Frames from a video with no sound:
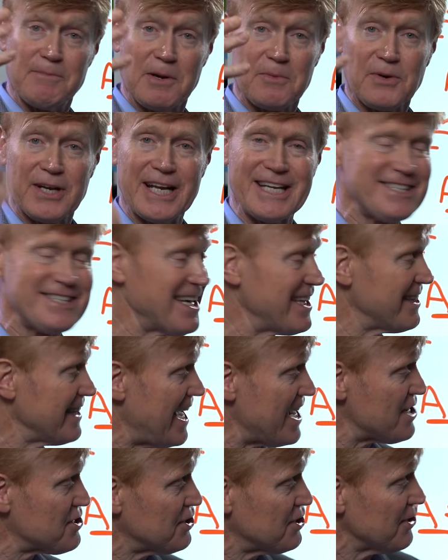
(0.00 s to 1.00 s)
Remember when I said
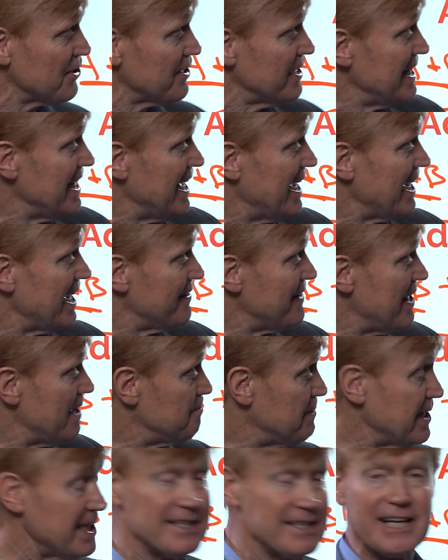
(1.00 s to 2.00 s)
last year,
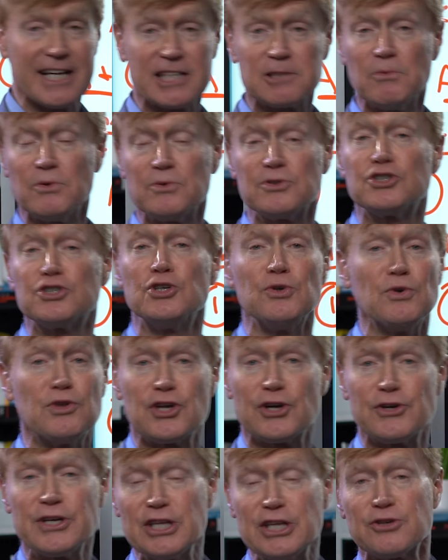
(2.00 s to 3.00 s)
that B deductible was
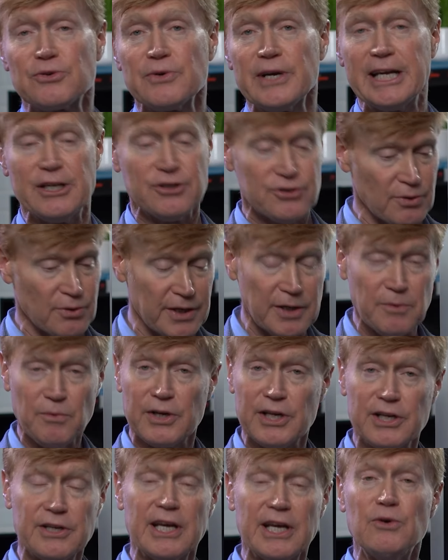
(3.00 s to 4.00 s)
$233. So
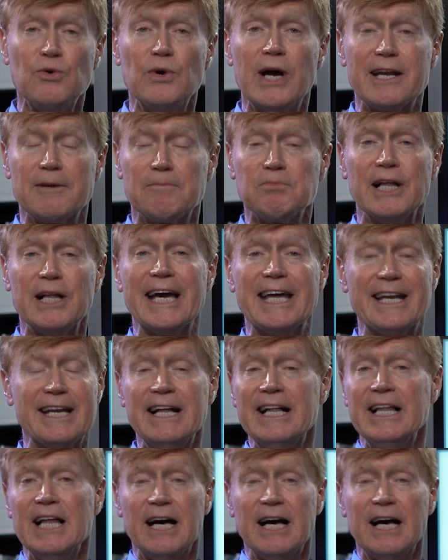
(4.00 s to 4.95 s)
anyone who had a plan